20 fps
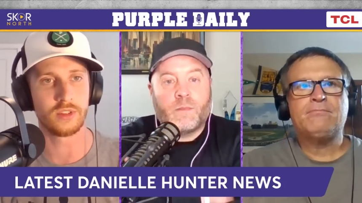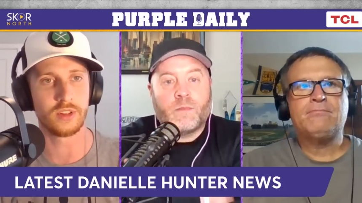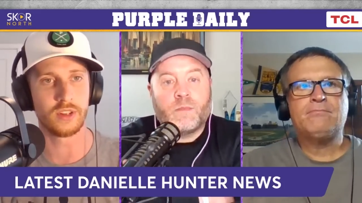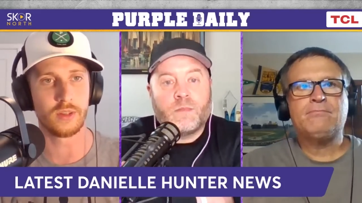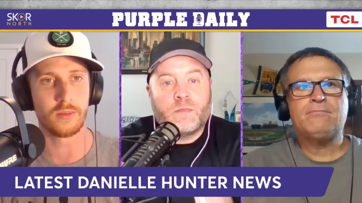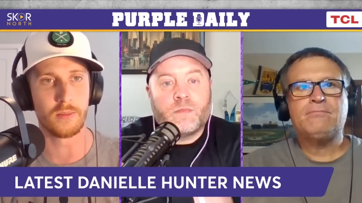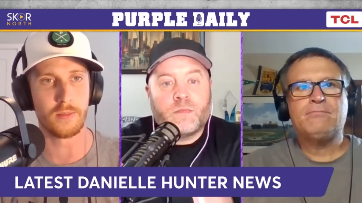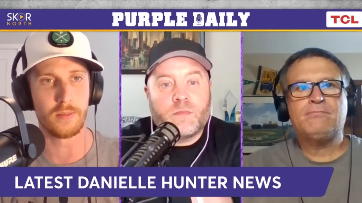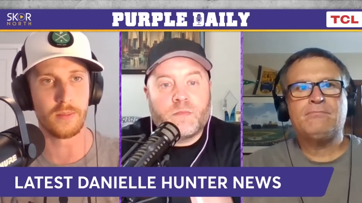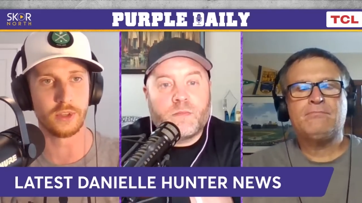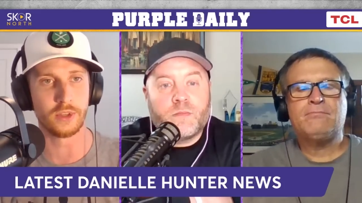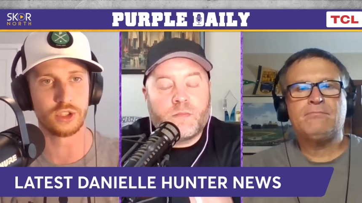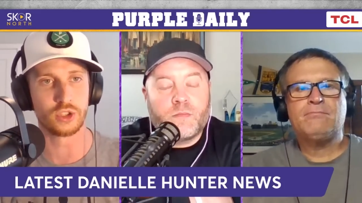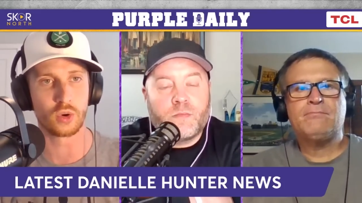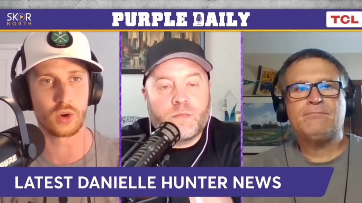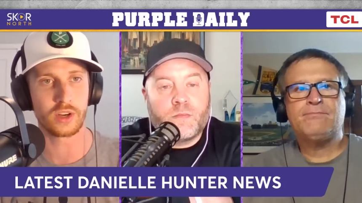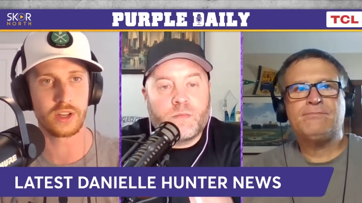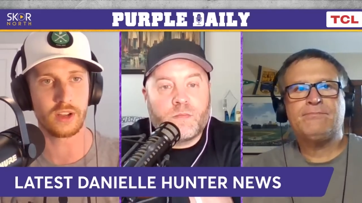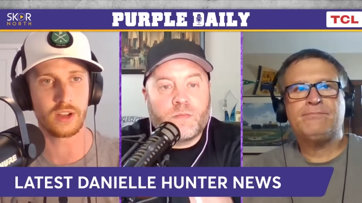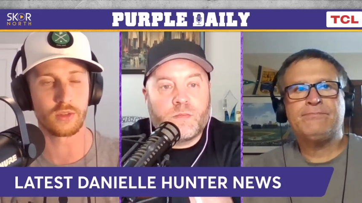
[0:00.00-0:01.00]
Speaker 1: The
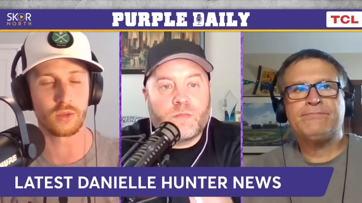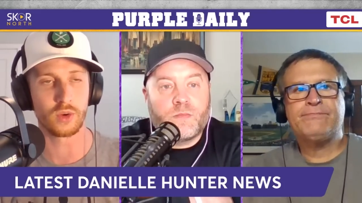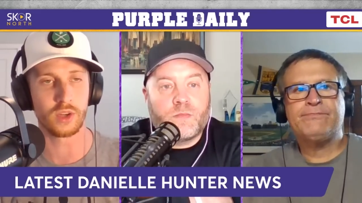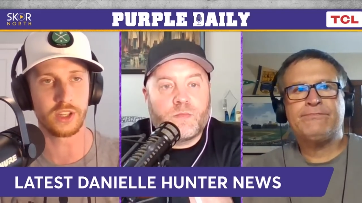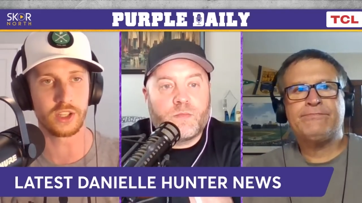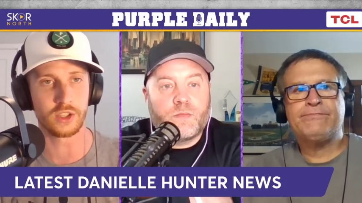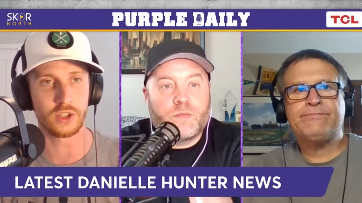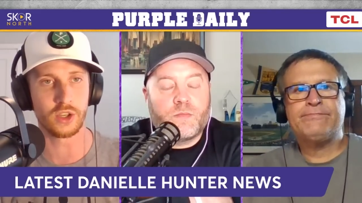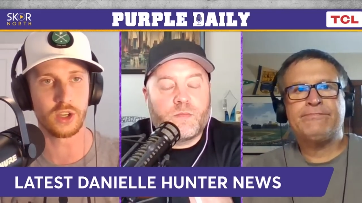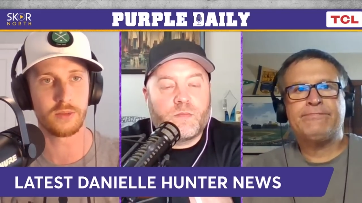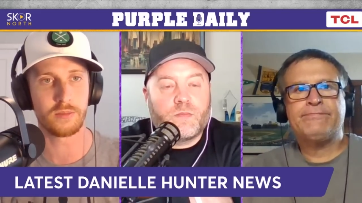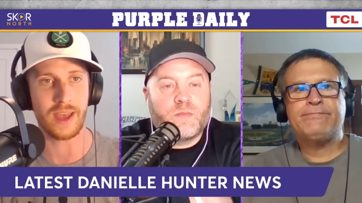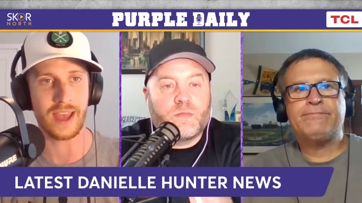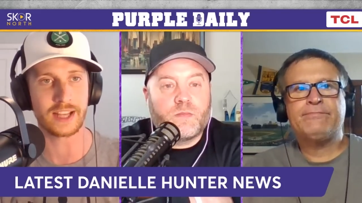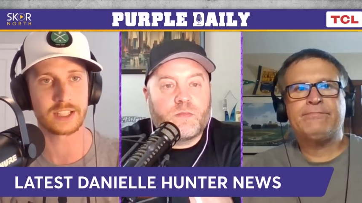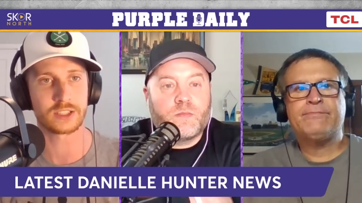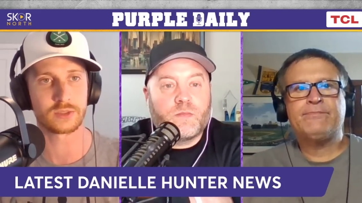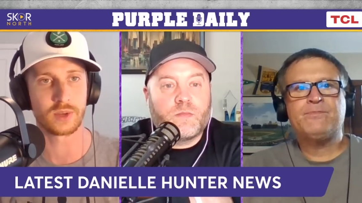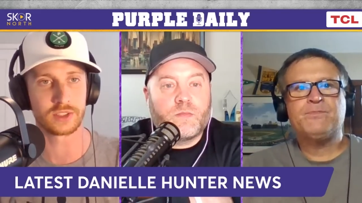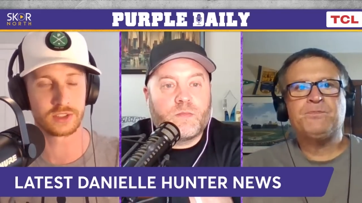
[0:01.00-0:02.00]
majority of really good
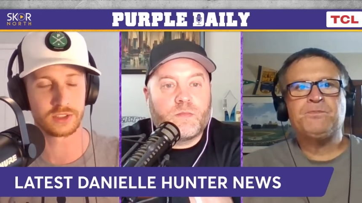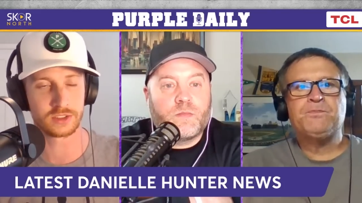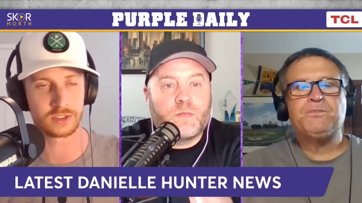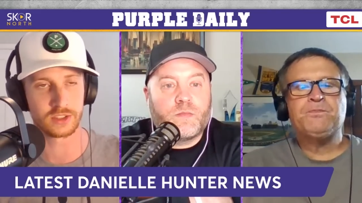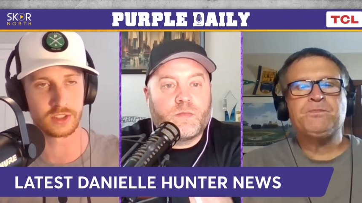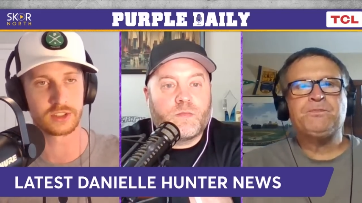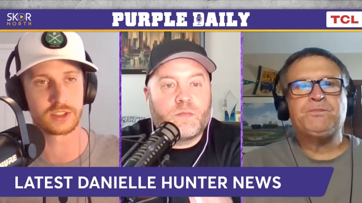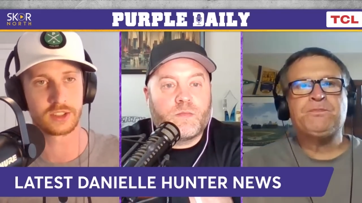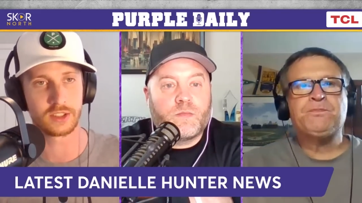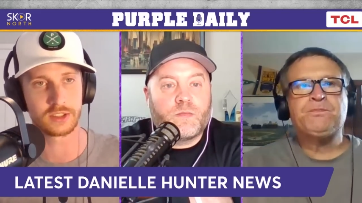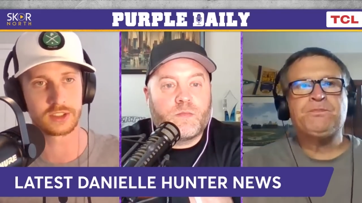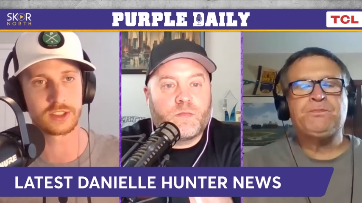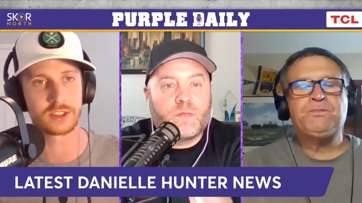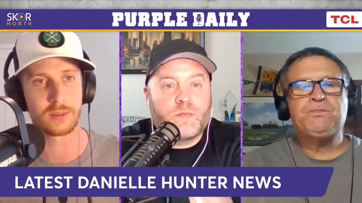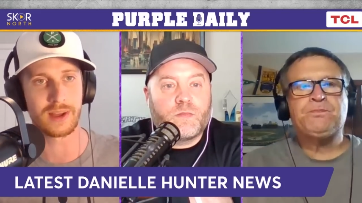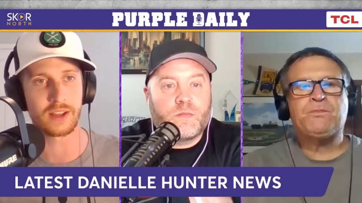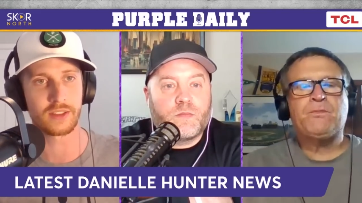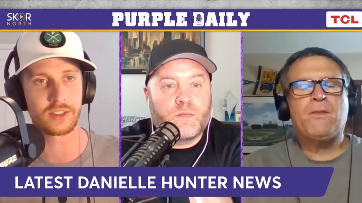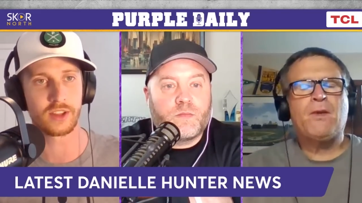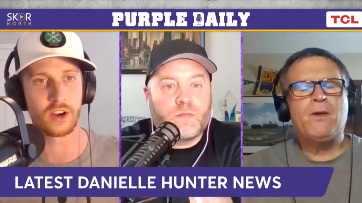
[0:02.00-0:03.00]
pass rushers, there's still
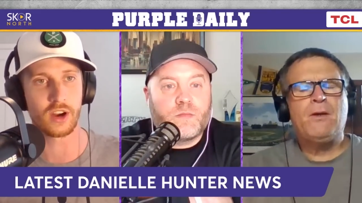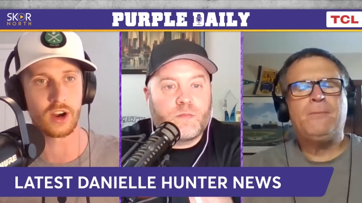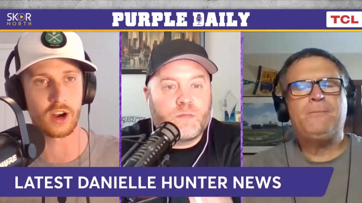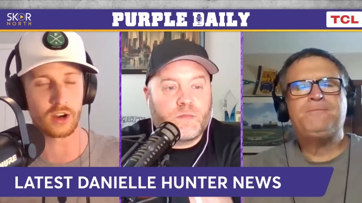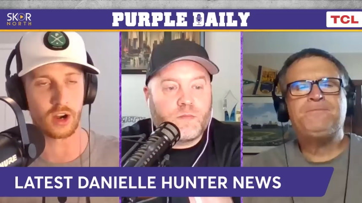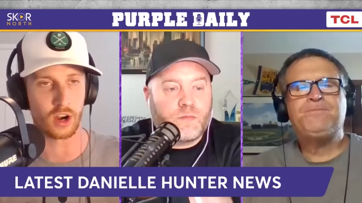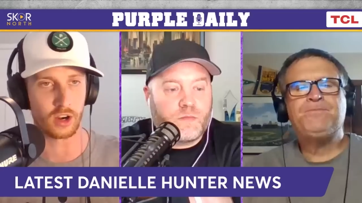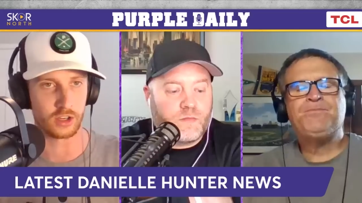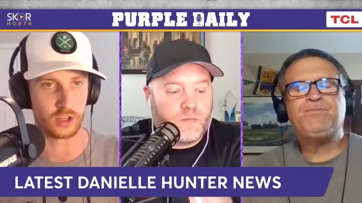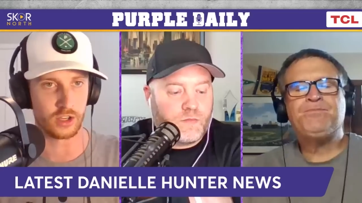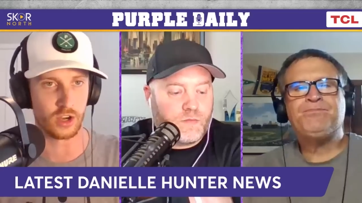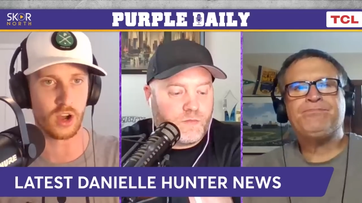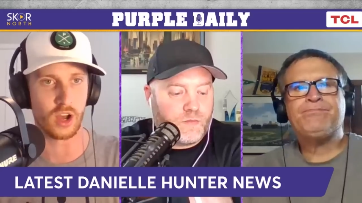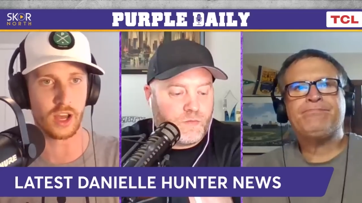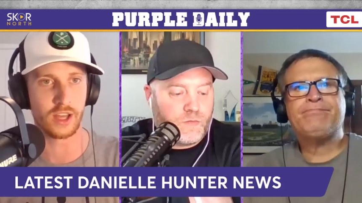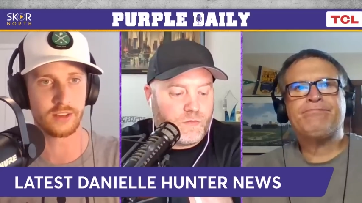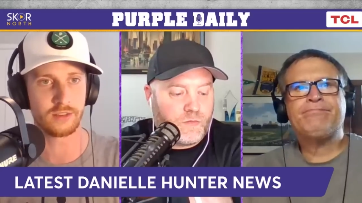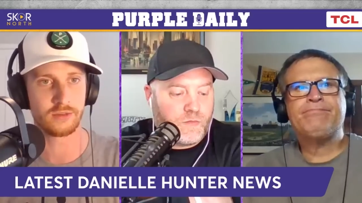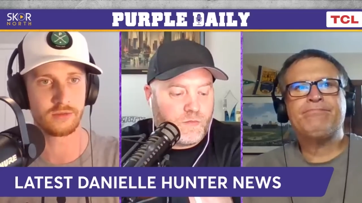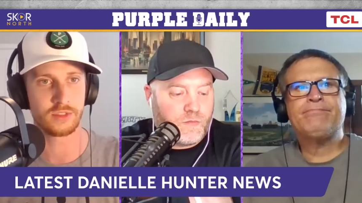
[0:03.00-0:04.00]
some out there, are, are
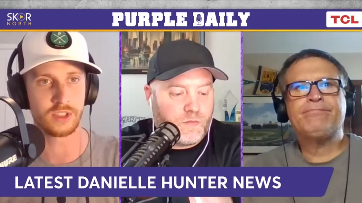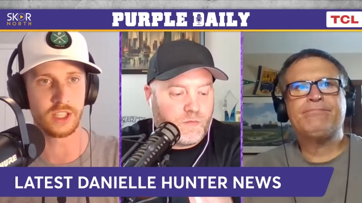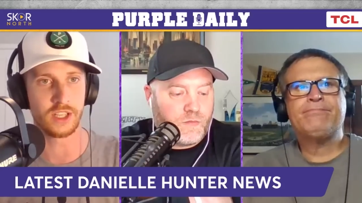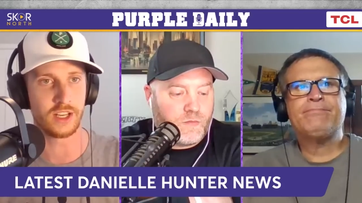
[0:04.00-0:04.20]
gone.